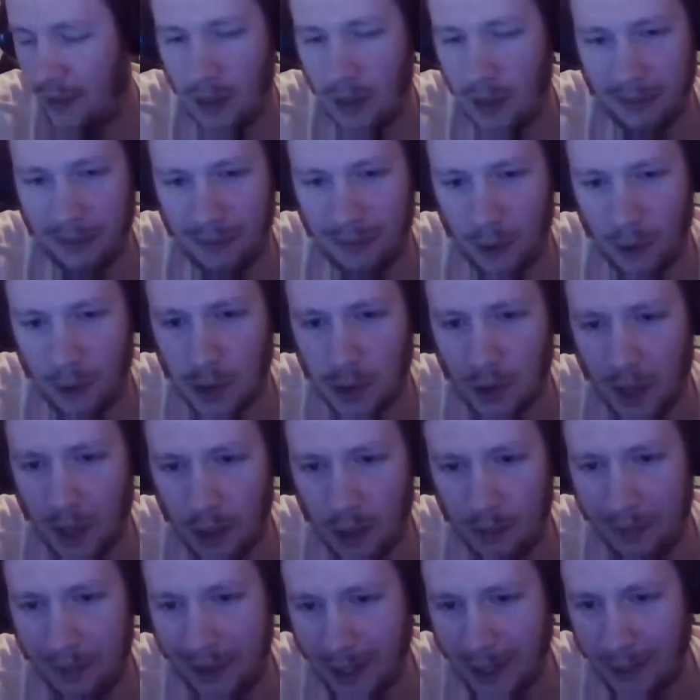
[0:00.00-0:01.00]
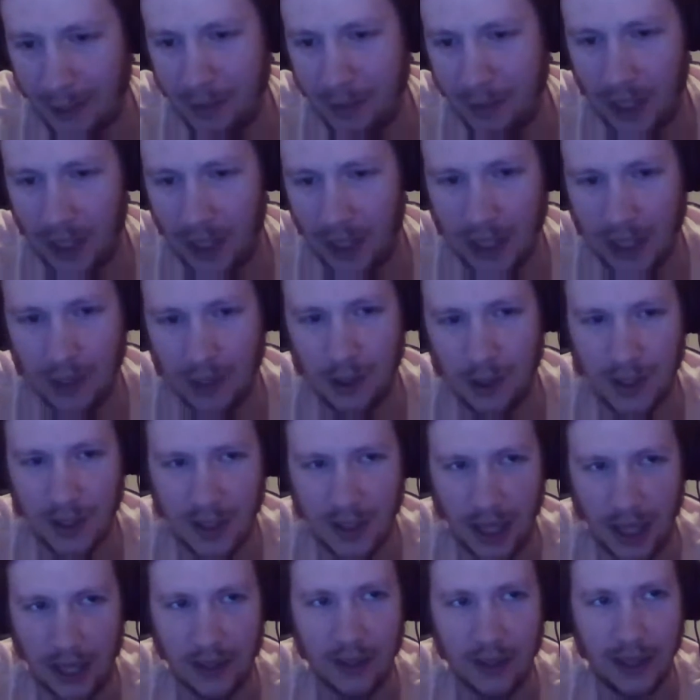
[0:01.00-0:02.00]
up a first-round pick, but like you just
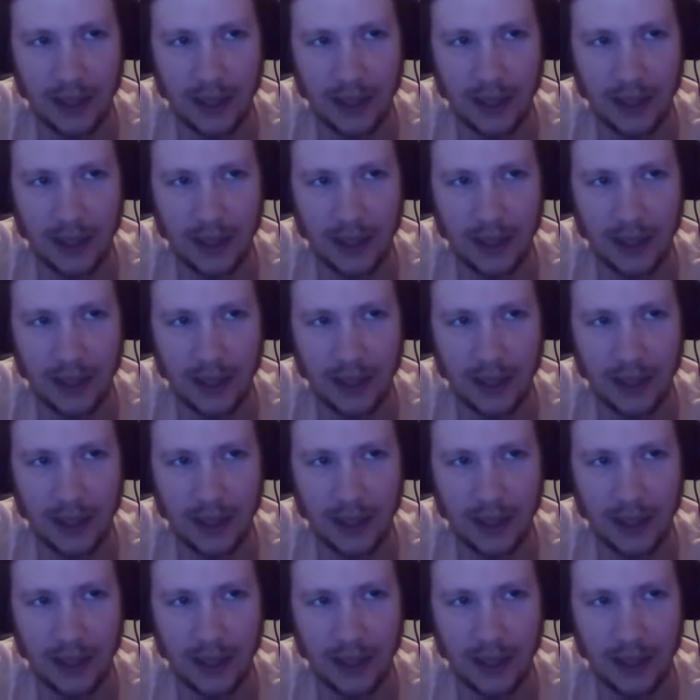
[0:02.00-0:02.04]
said,